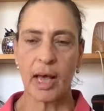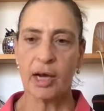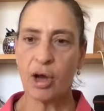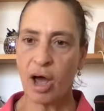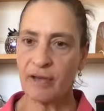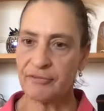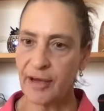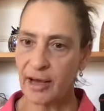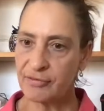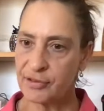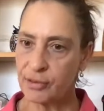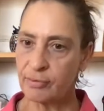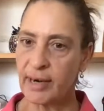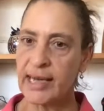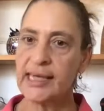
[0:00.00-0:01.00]
a life
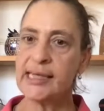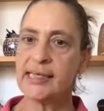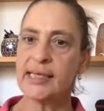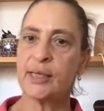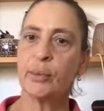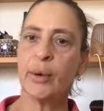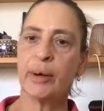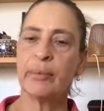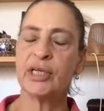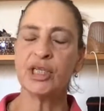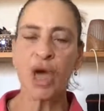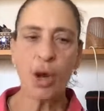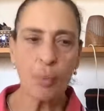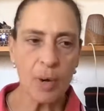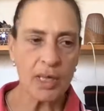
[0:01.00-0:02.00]
after racing, where
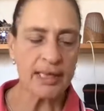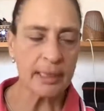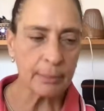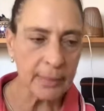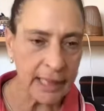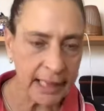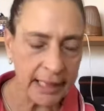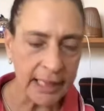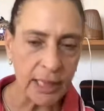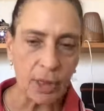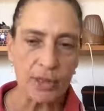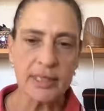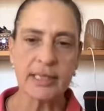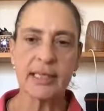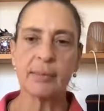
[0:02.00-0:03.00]
we don't want them
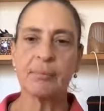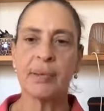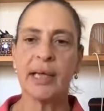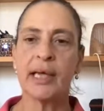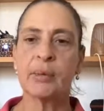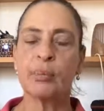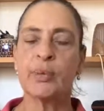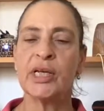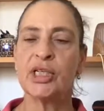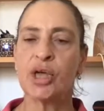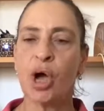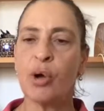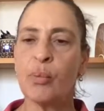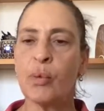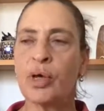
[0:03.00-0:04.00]
leaning onto the bit, we
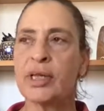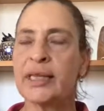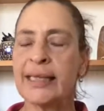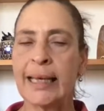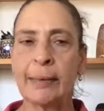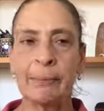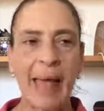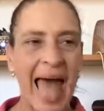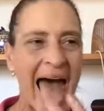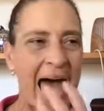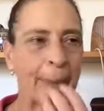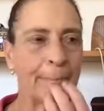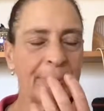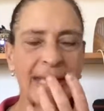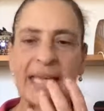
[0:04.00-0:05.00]
don't want them
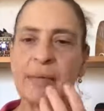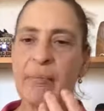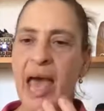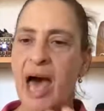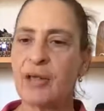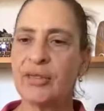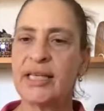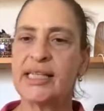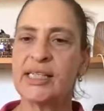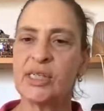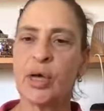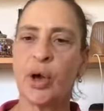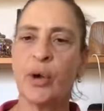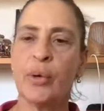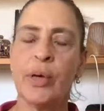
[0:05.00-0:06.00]
being mouthy.
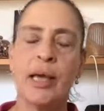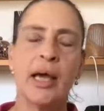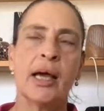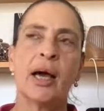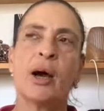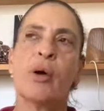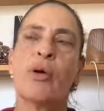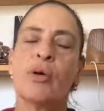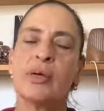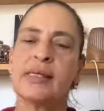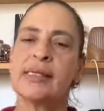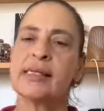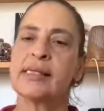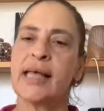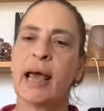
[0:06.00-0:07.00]
So
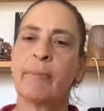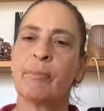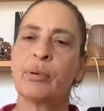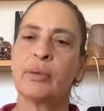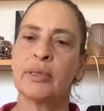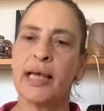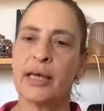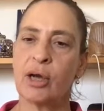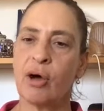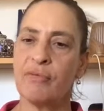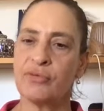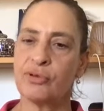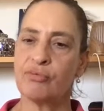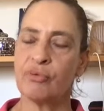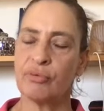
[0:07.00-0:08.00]
horses that pull that
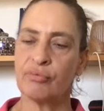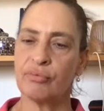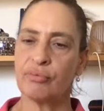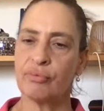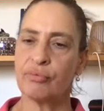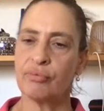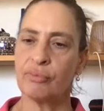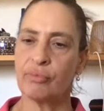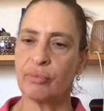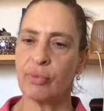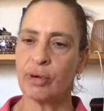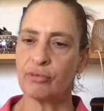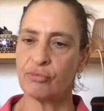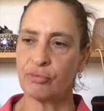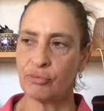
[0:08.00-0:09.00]
off,
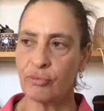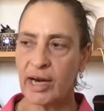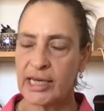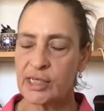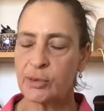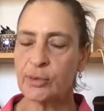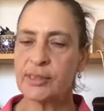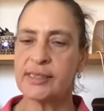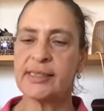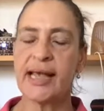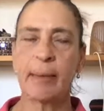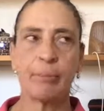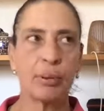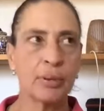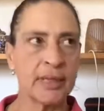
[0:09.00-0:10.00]
racehorses
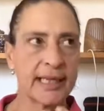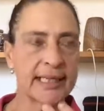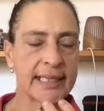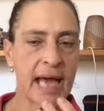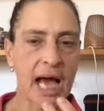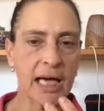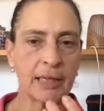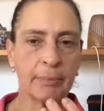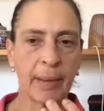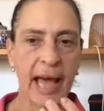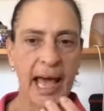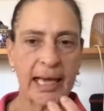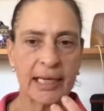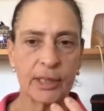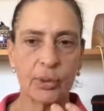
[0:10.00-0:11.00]
that pull their tongue
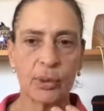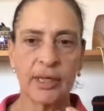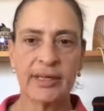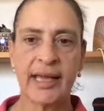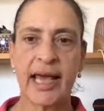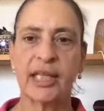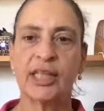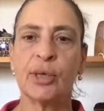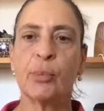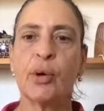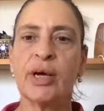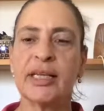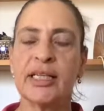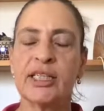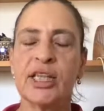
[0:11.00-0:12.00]
back and all of that,
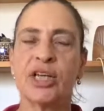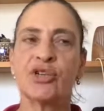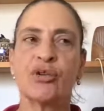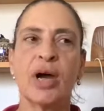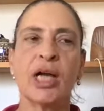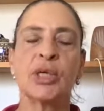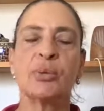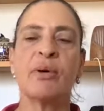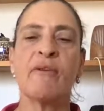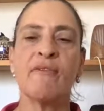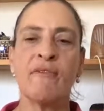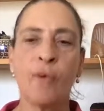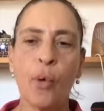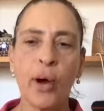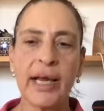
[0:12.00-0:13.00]
they're trying to
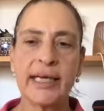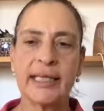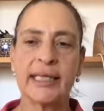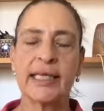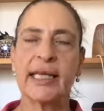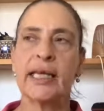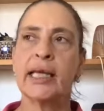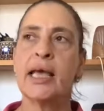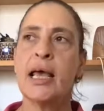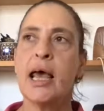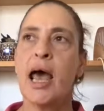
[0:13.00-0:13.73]
avoid the